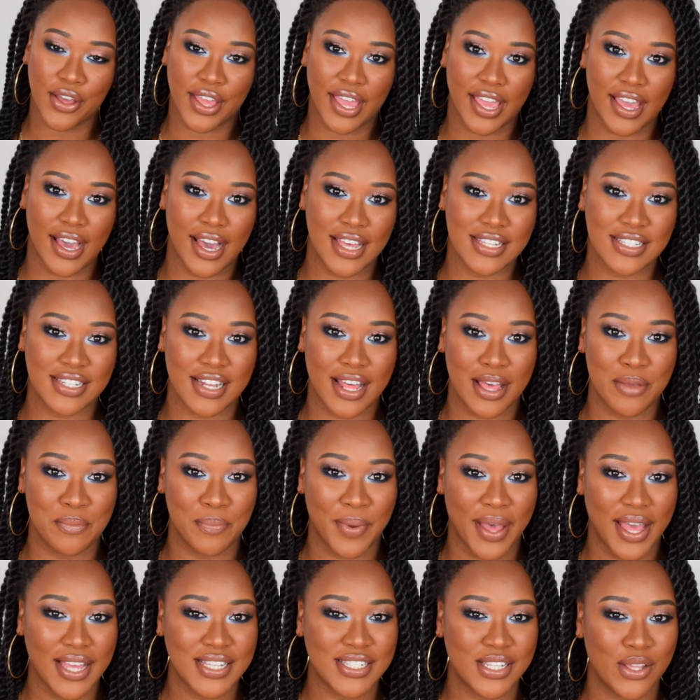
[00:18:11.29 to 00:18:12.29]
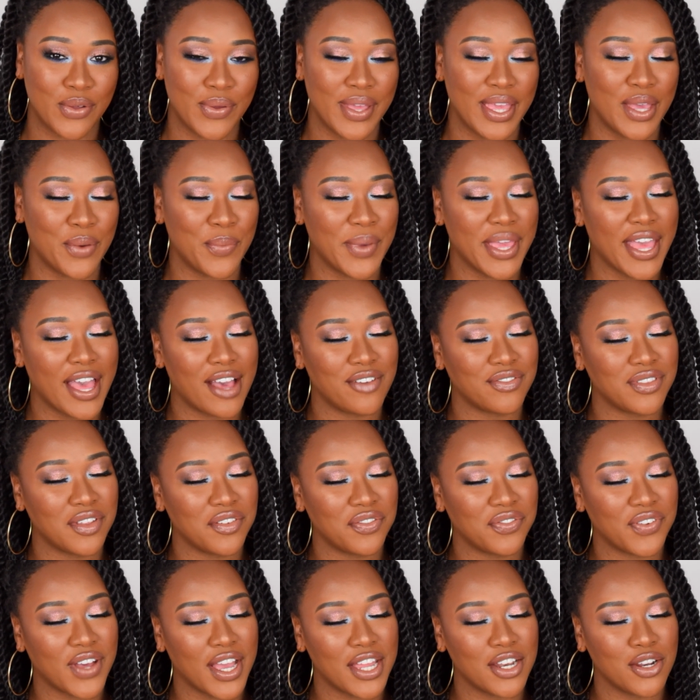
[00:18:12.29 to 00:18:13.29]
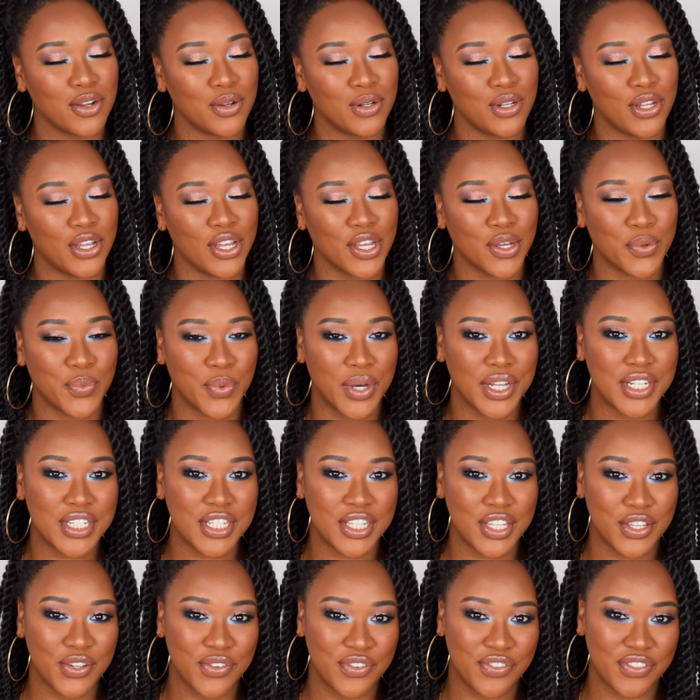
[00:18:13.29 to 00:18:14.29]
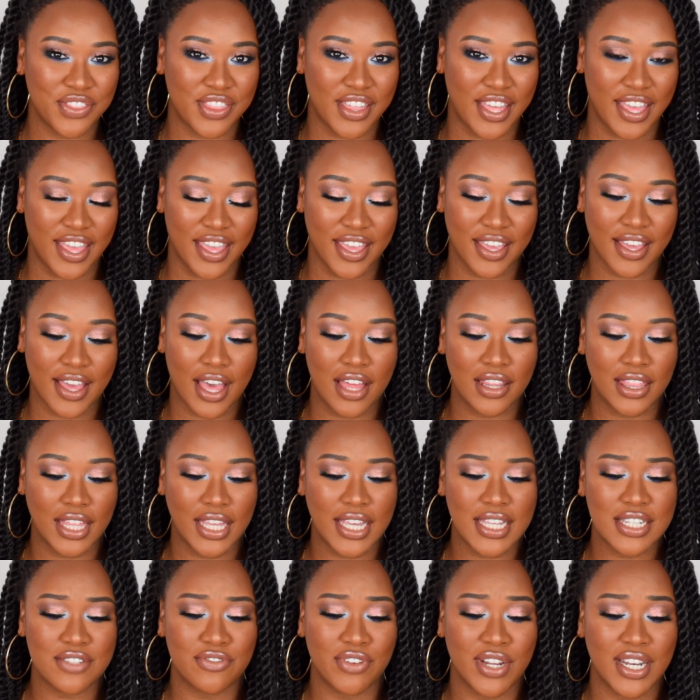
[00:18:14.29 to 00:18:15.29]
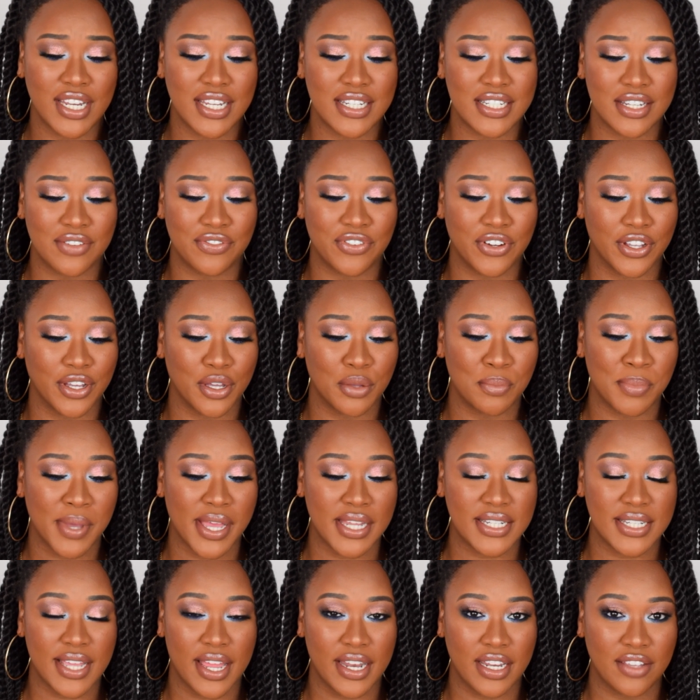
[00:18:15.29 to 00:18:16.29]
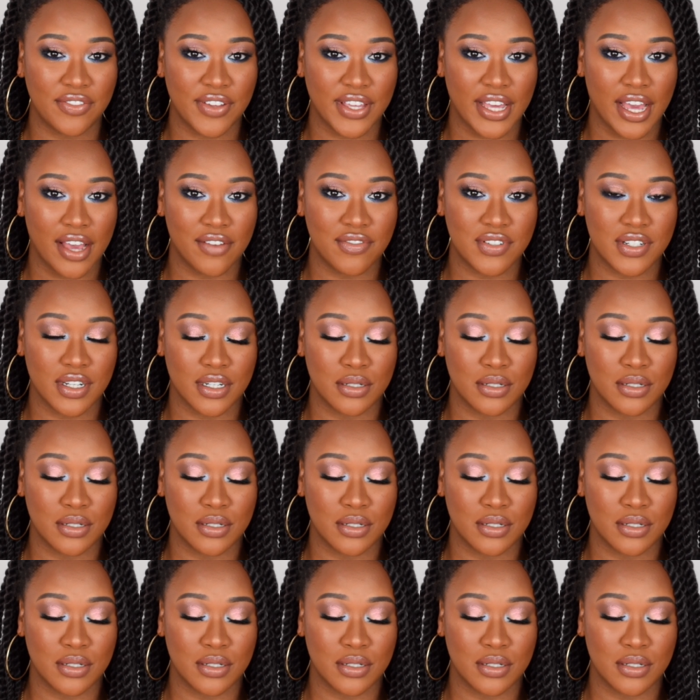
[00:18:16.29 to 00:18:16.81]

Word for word: okay guys and i'm back so here we have the final look what do you think i think it's really different compared to anything i've